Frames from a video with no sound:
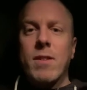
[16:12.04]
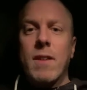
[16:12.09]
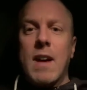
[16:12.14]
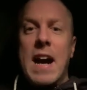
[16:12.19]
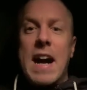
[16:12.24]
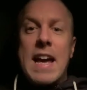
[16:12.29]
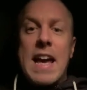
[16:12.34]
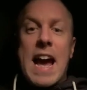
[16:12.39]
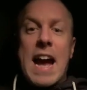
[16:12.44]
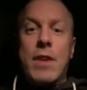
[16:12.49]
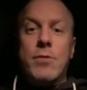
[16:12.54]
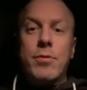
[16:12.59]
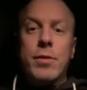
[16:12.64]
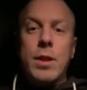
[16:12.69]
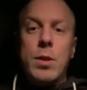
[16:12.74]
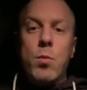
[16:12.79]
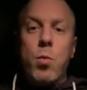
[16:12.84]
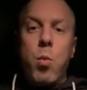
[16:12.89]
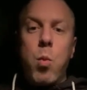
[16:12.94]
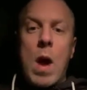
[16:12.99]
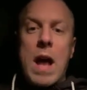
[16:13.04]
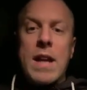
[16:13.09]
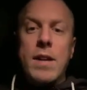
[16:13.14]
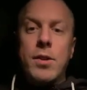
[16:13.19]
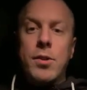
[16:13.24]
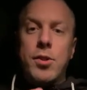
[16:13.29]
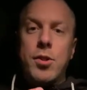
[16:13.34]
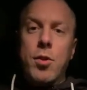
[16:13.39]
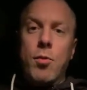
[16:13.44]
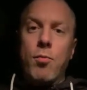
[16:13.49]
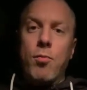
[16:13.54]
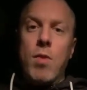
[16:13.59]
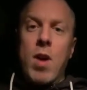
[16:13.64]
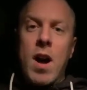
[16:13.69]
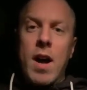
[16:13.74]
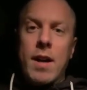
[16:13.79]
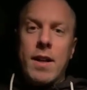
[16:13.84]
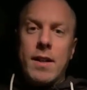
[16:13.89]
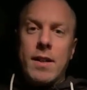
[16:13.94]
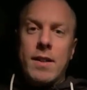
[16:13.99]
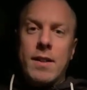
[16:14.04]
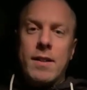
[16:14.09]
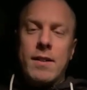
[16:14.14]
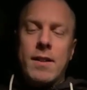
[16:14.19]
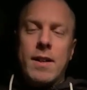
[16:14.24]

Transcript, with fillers: I actually went to run